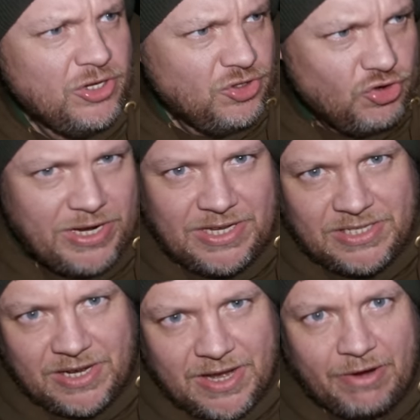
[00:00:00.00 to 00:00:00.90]
Trees
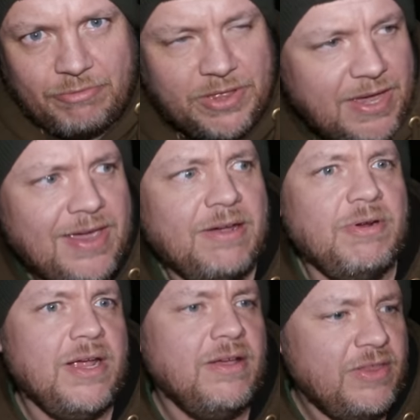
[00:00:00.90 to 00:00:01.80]
that are covering the
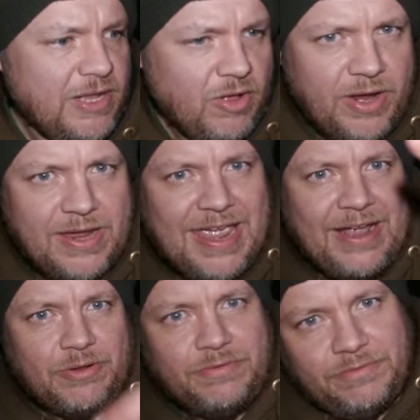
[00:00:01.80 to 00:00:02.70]
area, and then like a
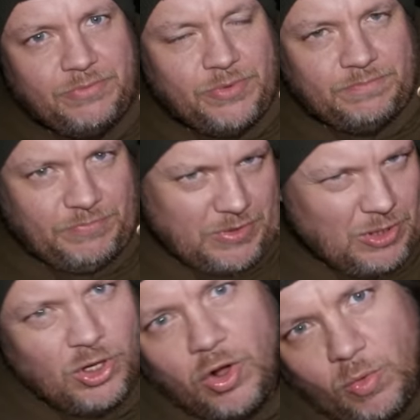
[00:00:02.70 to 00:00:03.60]
counter
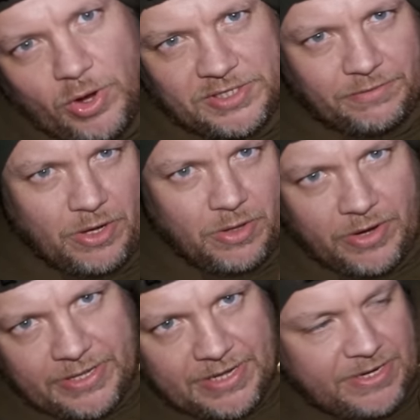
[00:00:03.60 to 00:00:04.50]
clockwise flow,
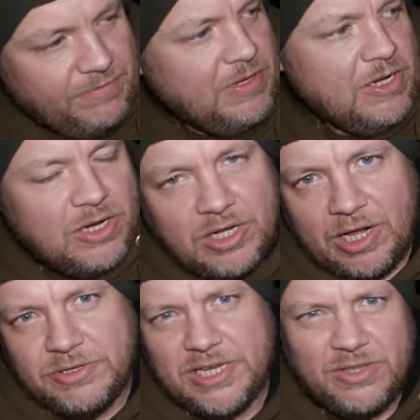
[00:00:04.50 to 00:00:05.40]
like an eddy
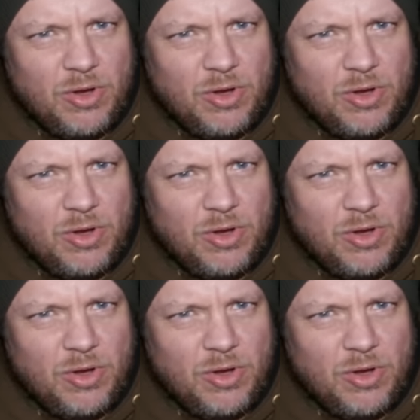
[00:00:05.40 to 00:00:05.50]
close in.